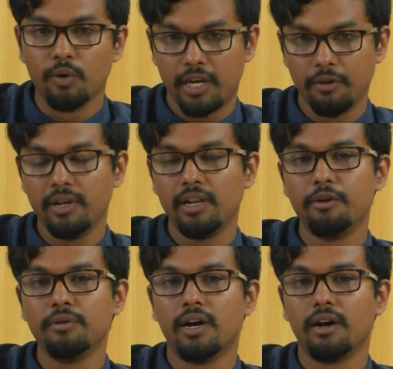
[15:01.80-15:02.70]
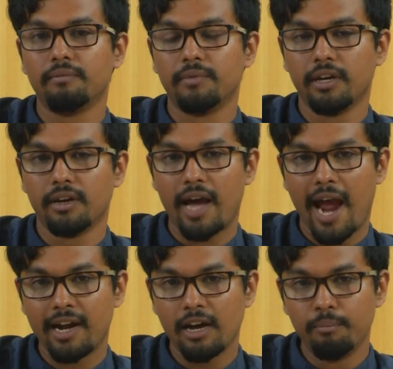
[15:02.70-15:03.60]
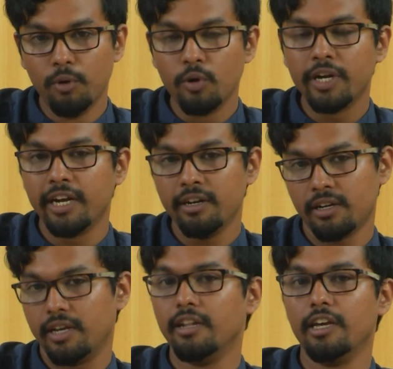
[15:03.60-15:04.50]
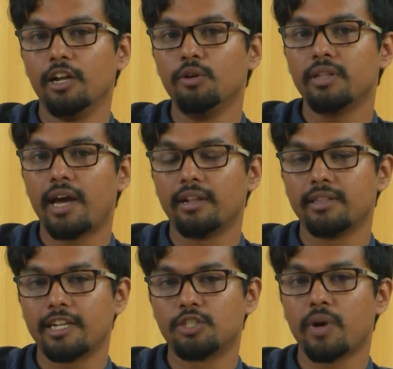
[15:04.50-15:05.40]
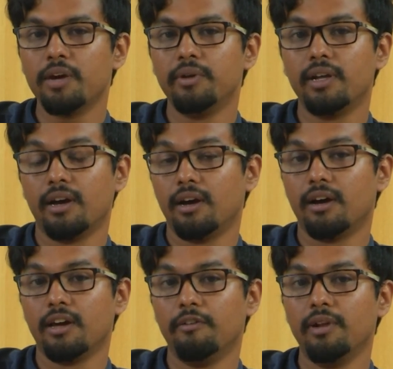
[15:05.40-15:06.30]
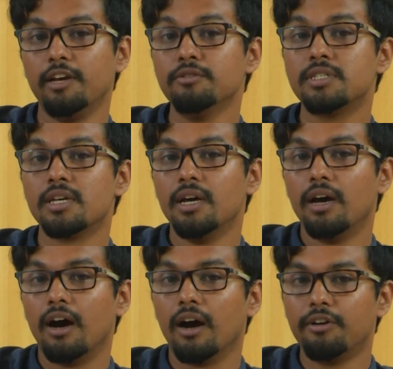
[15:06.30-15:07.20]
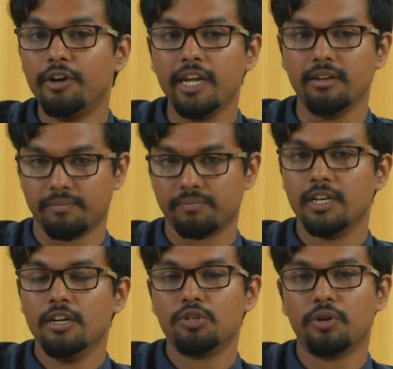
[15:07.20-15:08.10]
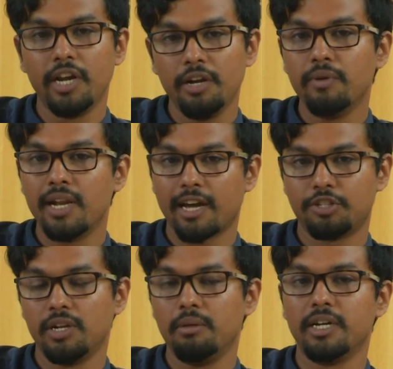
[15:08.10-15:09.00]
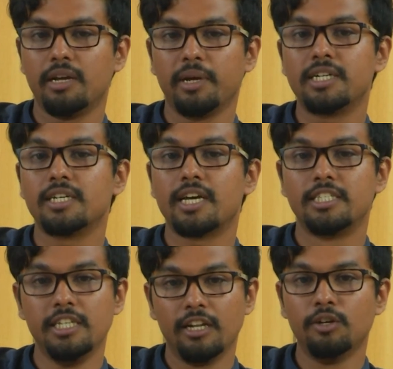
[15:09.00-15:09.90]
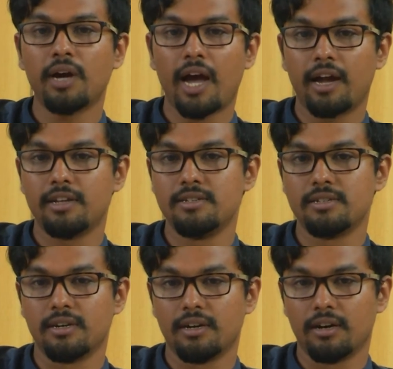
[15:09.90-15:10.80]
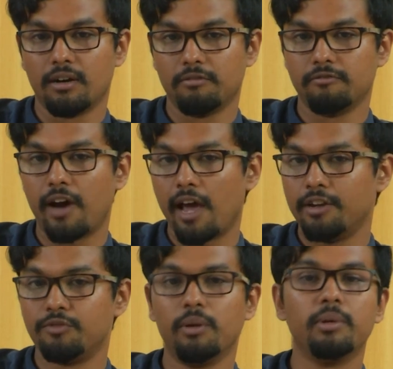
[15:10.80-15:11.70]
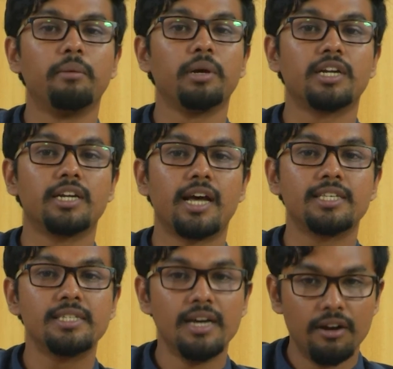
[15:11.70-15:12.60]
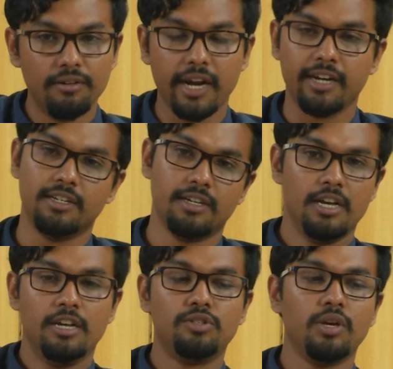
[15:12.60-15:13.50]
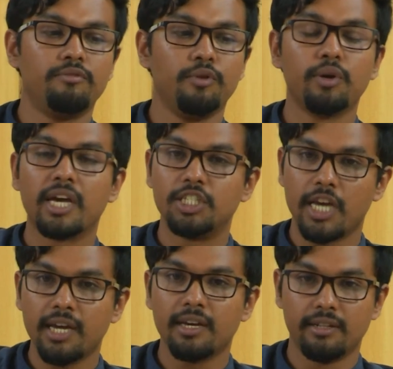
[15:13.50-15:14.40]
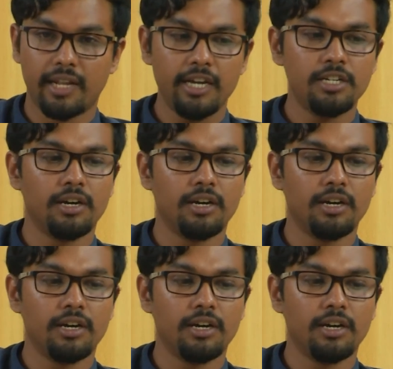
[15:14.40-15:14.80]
he will add a blue tint in yellow, and that's why he will use green. So green will actually be depicted as yellow and violet will be depicted as red. So if you can check in it